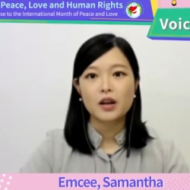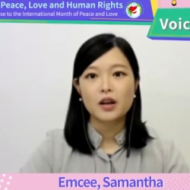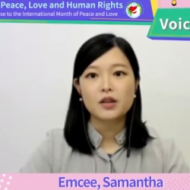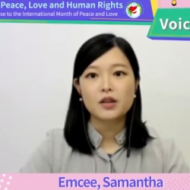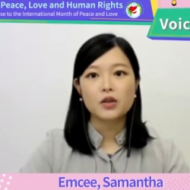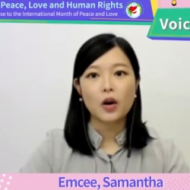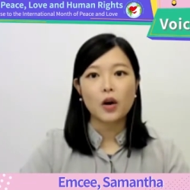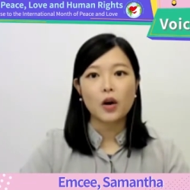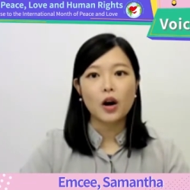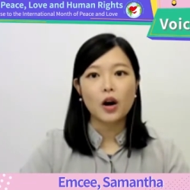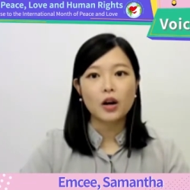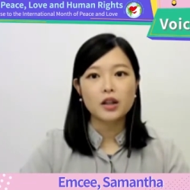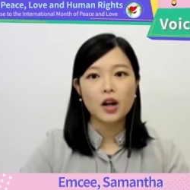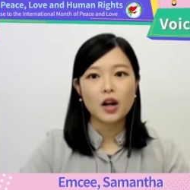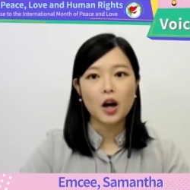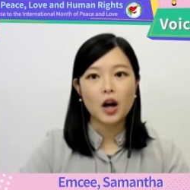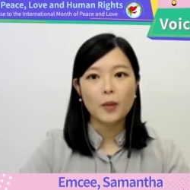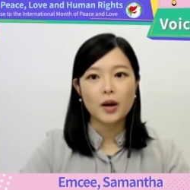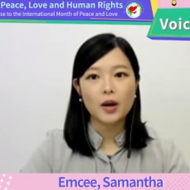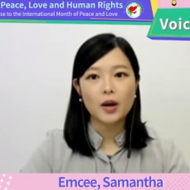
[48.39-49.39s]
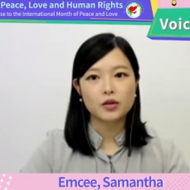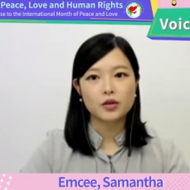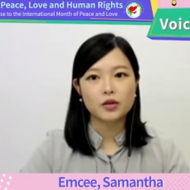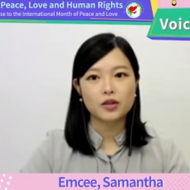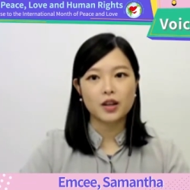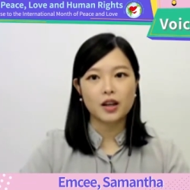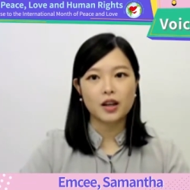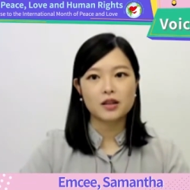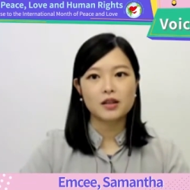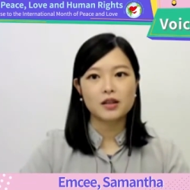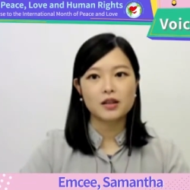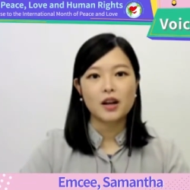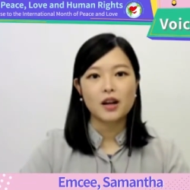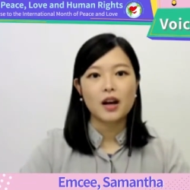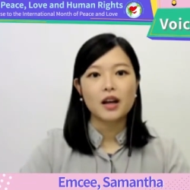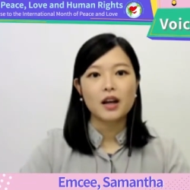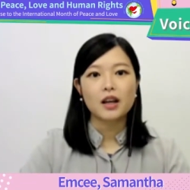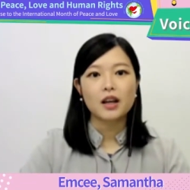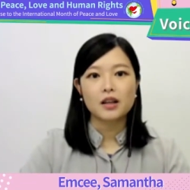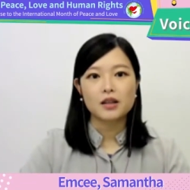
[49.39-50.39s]
So our topic today
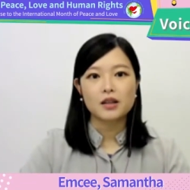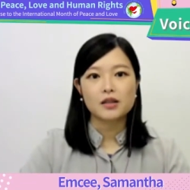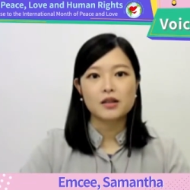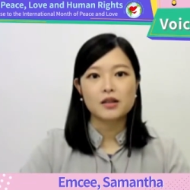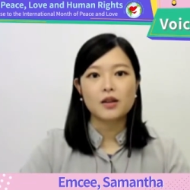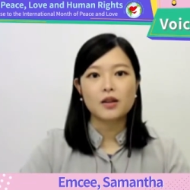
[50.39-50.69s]
is